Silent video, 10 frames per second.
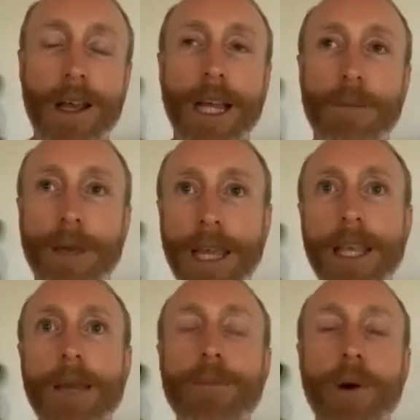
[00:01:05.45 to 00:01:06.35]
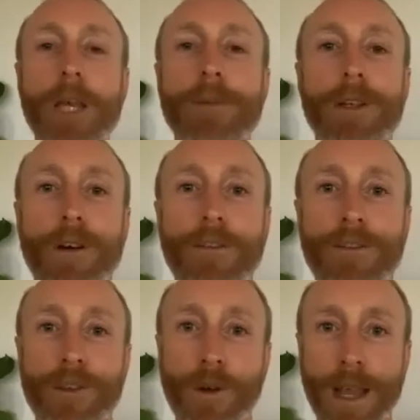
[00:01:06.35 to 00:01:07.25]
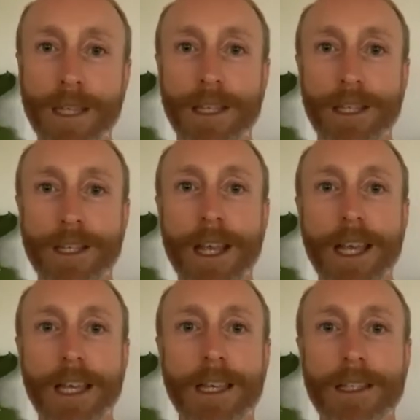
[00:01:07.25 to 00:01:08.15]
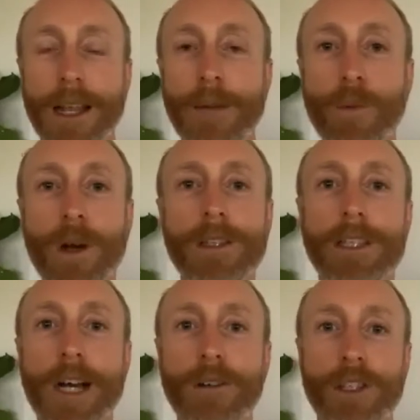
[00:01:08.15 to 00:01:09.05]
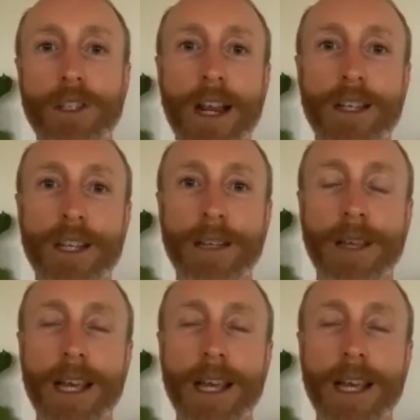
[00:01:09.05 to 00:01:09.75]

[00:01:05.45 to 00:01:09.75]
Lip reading: Like, being the embodiment of your message is the #1 sales strategy,